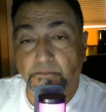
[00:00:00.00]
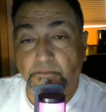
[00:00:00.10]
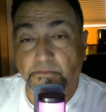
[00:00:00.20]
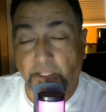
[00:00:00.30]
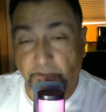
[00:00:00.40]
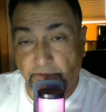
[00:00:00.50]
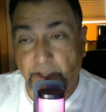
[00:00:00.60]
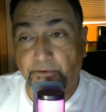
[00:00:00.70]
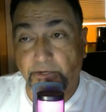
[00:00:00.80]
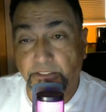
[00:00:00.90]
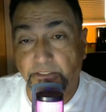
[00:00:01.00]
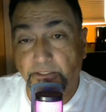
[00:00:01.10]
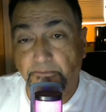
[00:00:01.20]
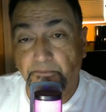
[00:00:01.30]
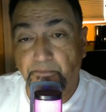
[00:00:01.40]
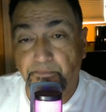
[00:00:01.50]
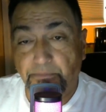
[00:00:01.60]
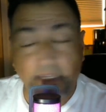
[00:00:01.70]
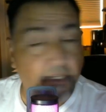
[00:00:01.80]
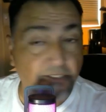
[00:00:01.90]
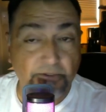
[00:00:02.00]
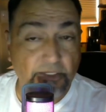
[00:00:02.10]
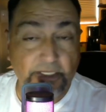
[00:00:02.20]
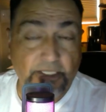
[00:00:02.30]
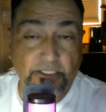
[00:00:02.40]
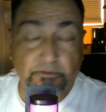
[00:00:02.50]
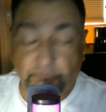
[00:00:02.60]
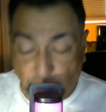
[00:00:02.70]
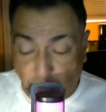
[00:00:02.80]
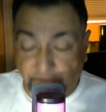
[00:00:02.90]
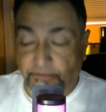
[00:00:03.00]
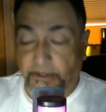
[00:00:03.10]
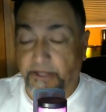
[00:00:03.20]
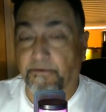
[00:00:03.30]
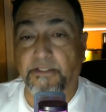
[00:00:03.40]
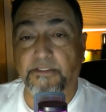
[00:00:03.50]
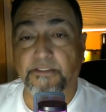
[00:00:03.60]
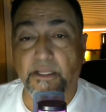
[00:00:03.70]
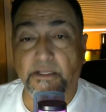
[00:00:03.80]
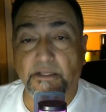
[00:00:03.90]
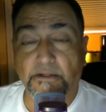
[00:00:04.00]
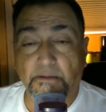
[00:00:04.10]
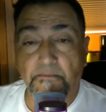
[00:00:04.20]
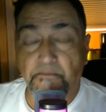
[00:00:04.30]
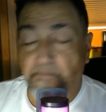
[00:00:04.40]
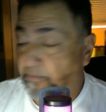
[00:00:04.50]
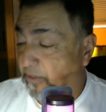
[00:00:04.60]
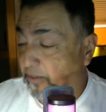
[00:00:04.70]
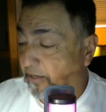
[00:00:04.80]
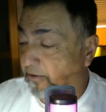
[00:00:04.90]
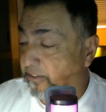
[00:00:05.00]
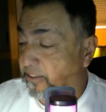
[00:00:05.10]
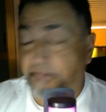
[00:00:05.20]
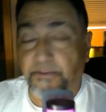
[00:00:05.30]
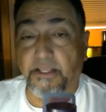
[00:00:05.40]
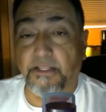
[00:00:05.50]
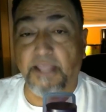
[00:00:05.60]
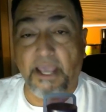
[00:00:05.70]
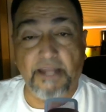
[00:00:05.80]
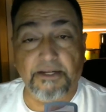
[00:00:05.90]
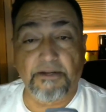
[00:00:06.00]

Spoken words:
and the veterans. He is for the veterans. There is nothing that